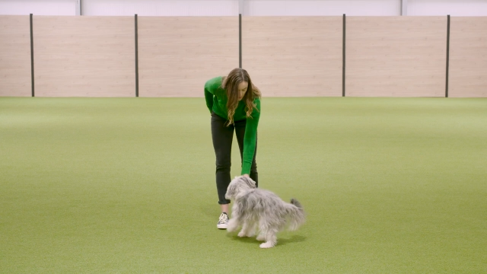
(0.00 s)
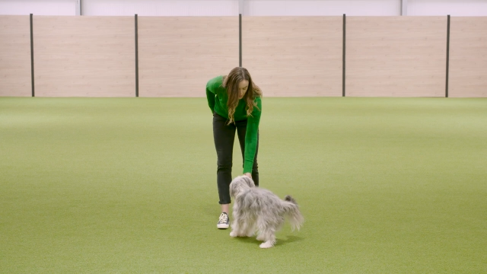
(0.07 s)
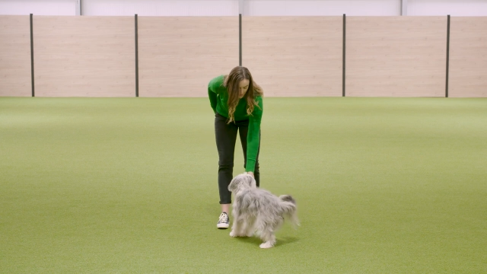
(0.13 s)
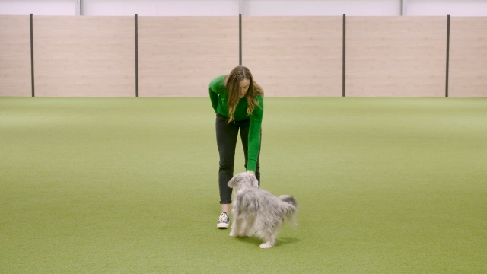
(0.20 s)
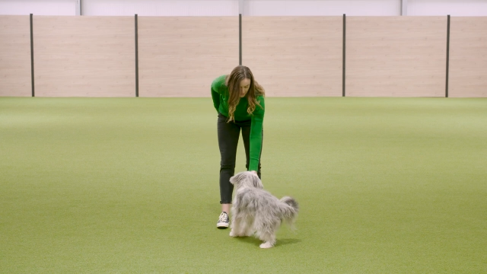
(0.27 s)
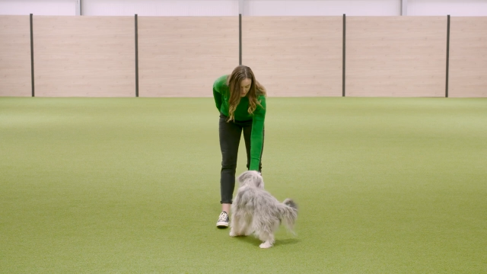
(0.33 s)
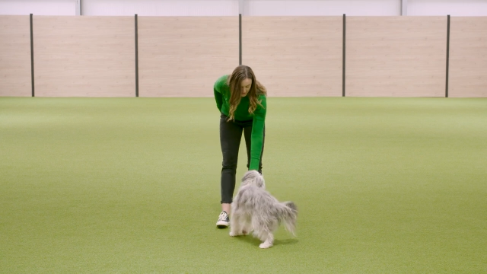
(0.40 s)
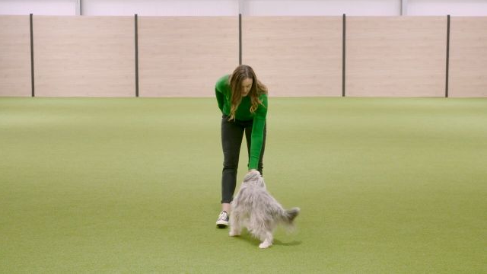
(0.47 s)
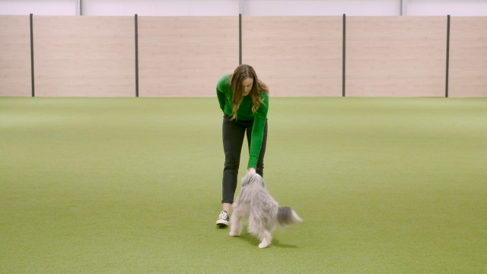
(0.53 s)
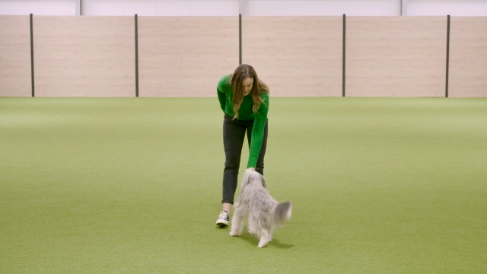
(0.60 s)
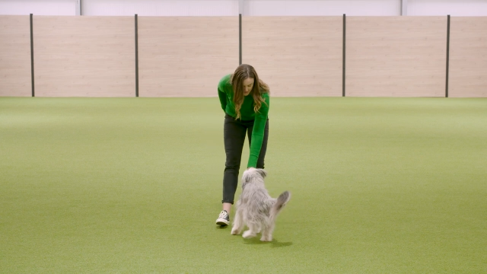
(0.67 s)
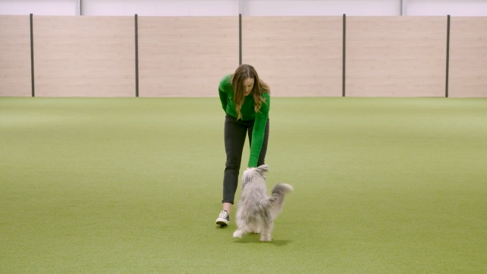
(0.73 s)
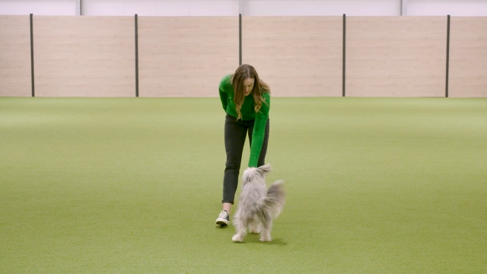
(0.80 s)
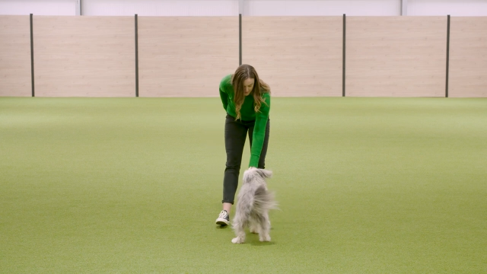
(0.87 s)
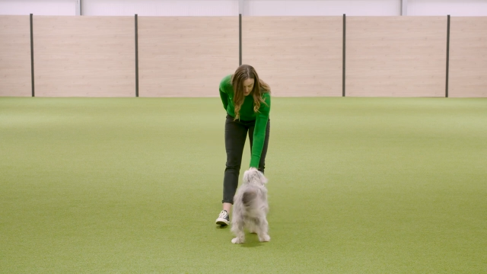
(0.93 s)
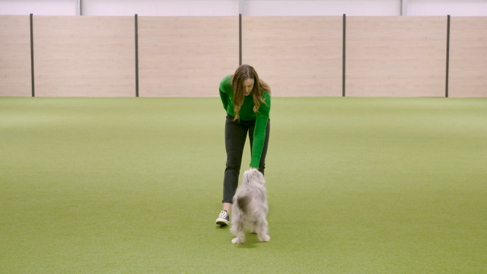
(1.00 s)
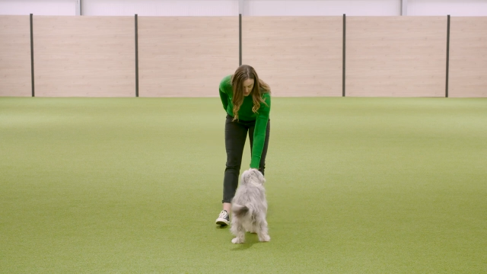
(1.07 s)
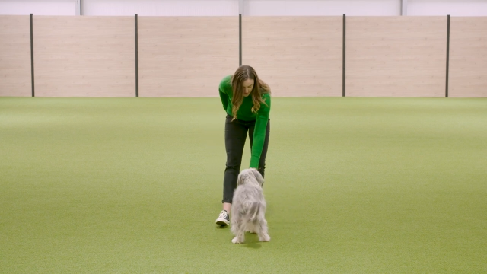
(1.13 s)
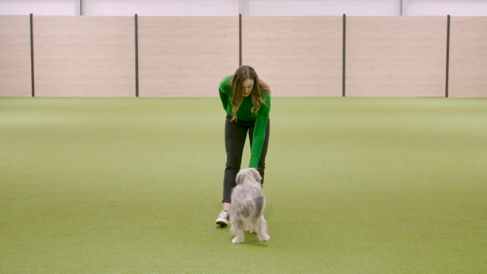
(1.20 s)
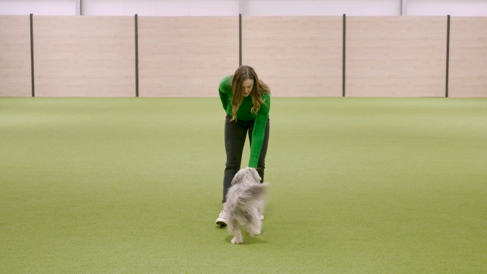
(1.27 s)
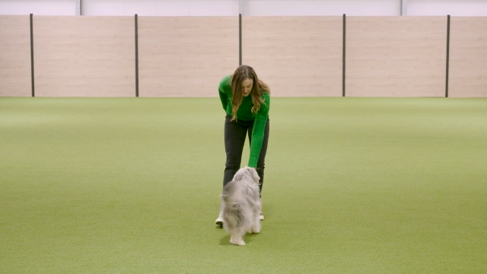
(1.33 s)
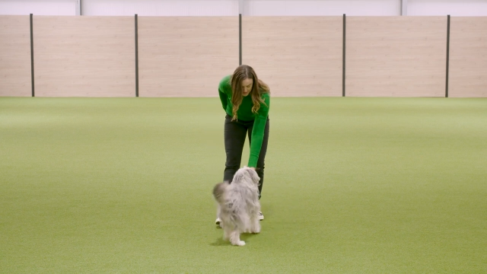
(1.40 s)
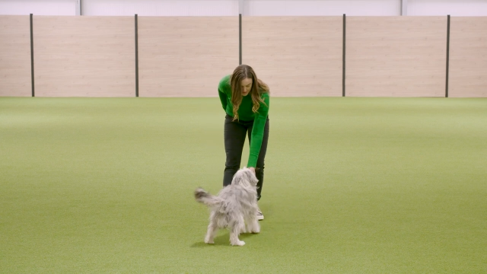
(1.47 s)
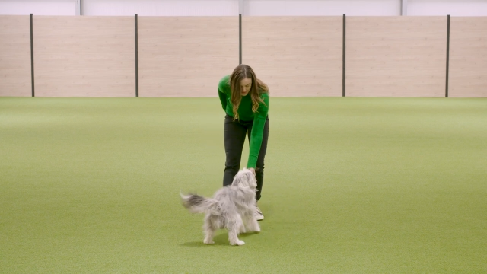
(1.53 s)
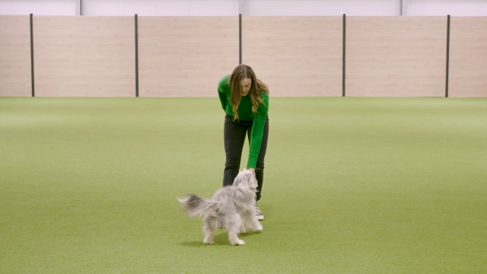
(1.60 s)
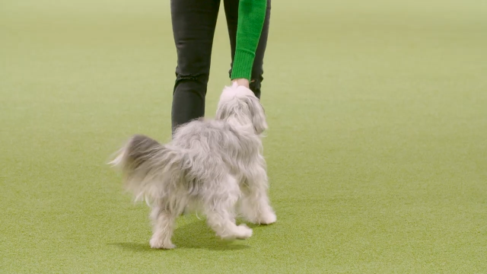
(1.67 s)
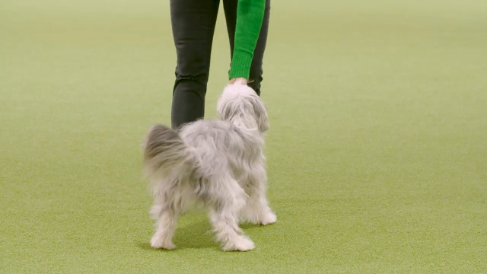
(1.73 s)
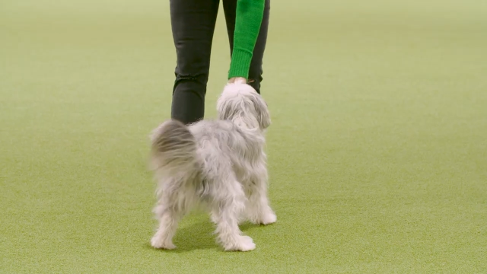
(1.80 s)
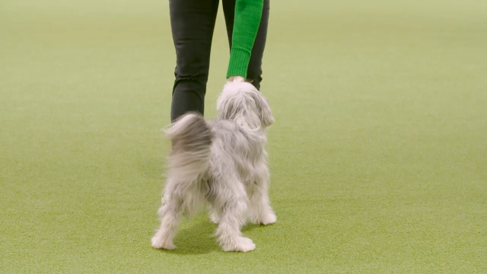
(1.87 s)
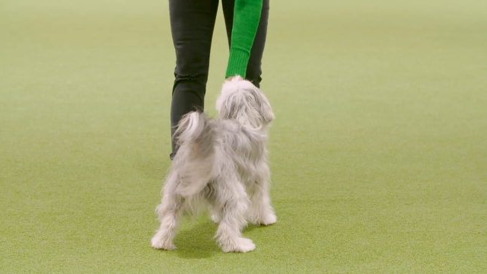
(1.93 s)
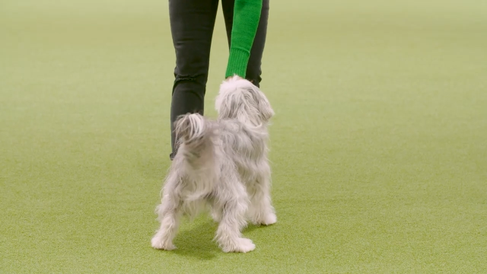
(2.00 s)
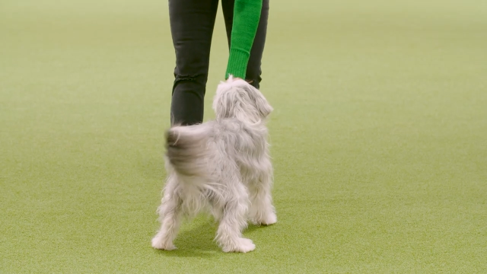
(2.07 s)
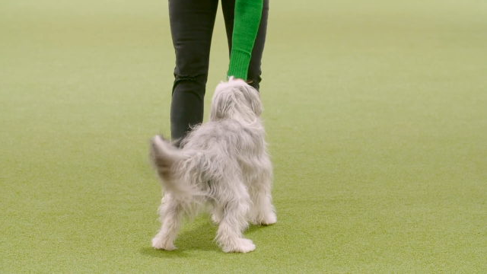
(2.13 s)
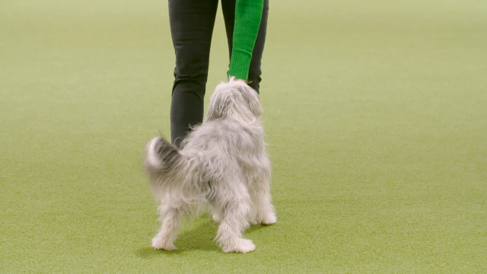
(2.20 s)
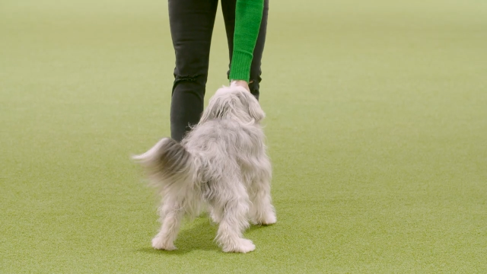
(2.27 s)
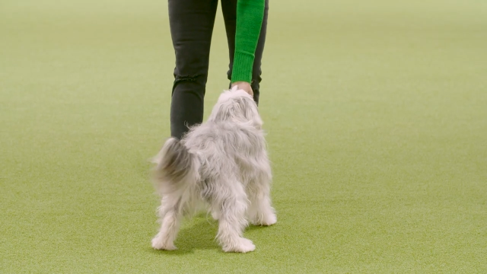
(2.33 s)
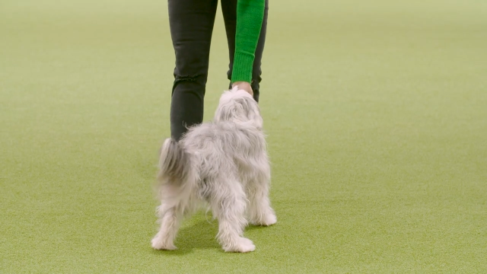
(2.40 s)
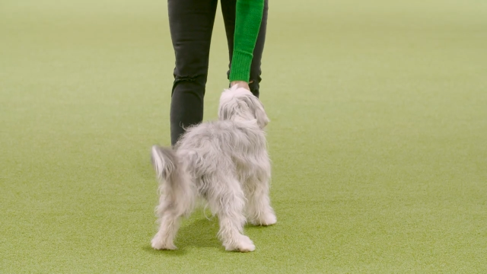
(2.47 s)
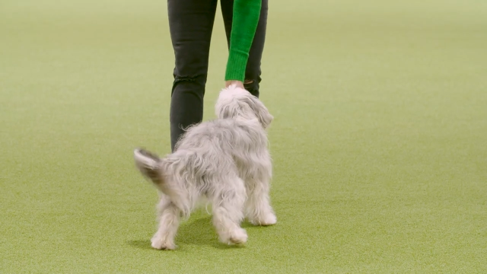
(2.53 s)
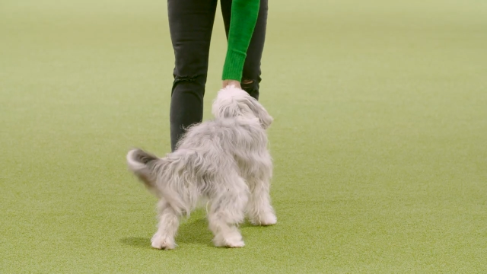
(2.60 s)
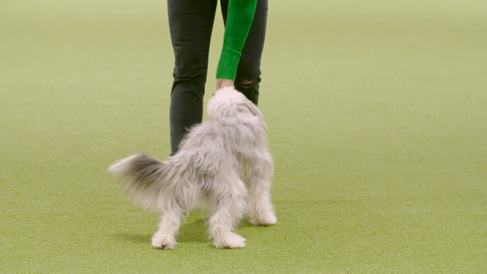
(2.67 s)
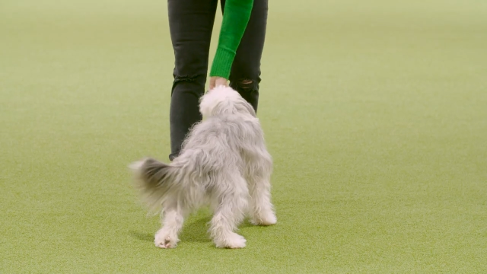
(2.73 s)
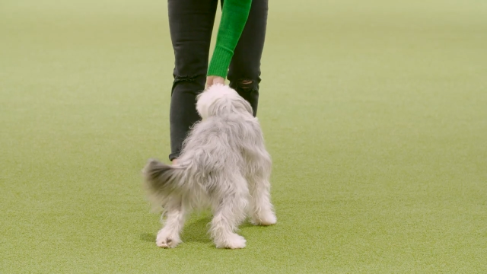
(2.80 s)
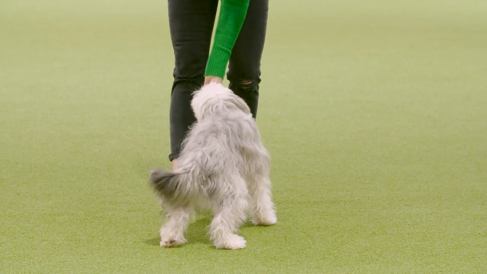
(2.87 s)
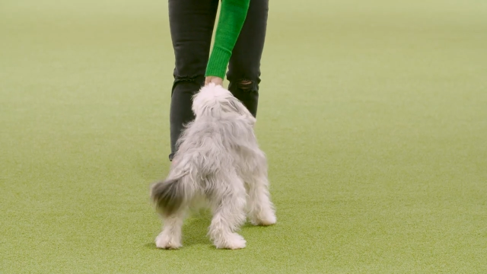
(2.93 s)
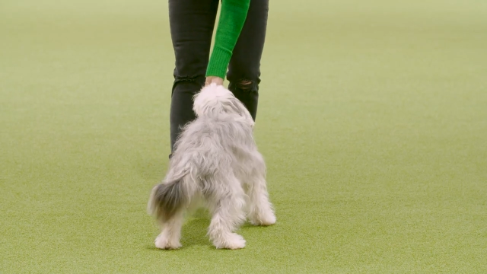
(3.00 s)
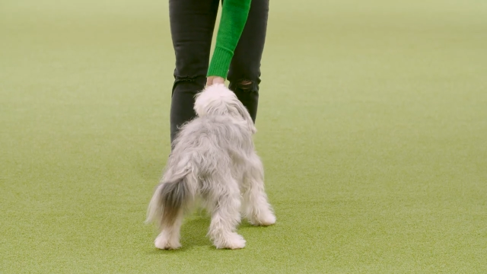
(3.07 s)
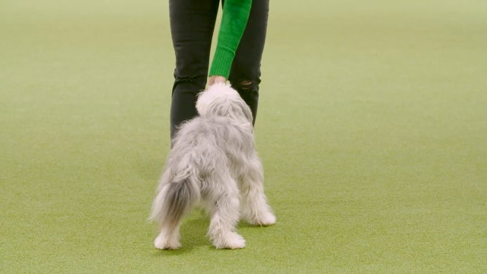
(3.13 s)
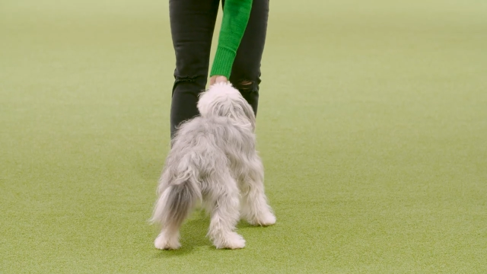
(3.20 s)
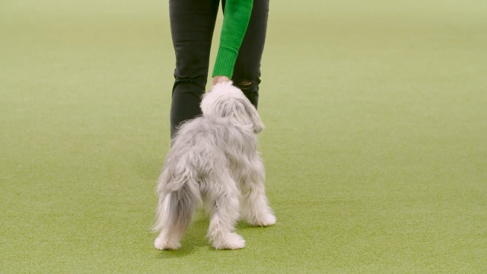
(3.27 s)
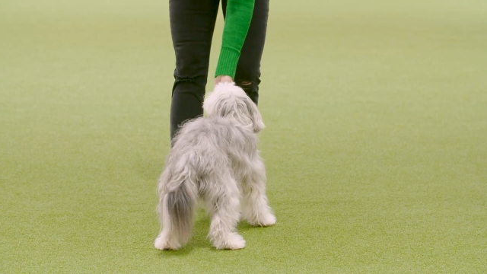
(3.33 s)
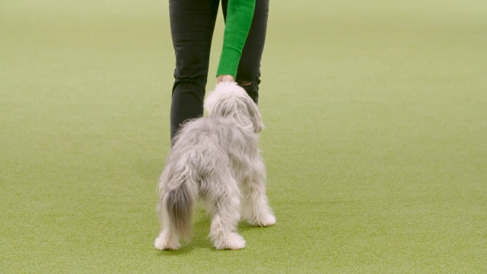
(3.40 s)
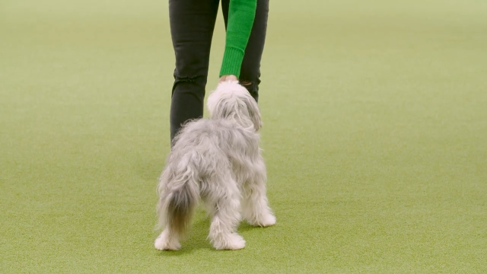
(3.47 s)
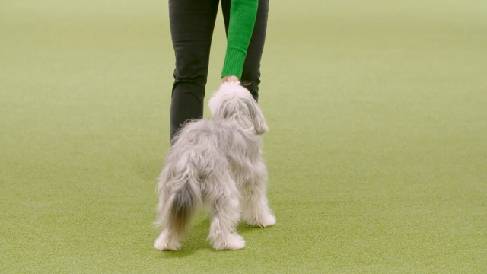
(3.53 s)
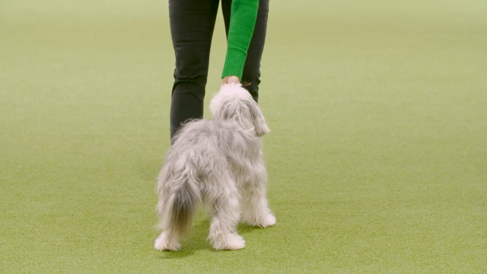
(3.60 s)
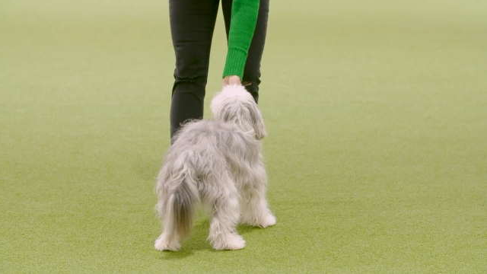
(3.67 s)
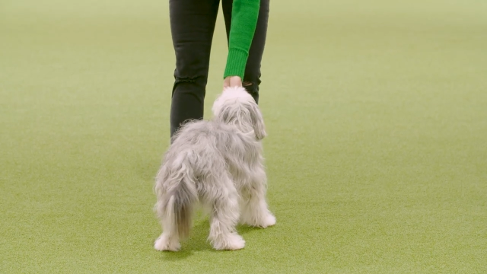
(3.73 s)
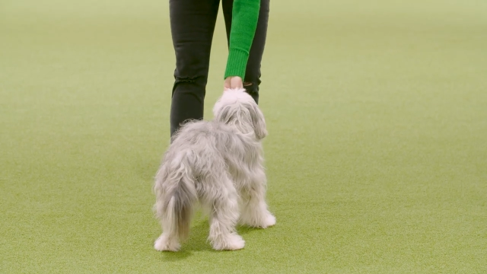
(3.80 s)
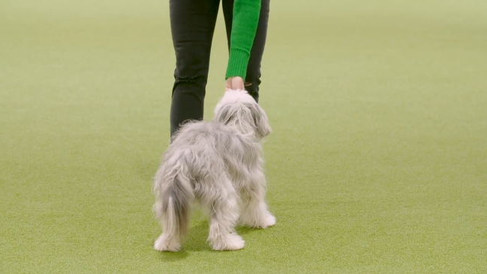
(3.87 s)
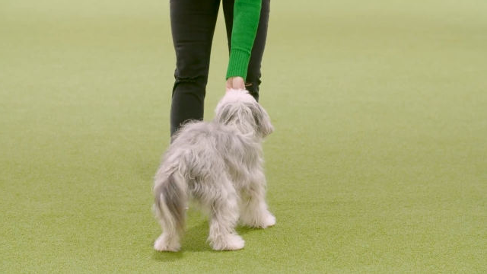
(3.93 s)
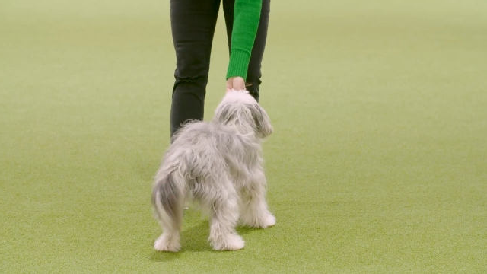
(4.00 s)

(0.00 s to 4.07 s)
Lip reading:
Nobody's mouth can be seen.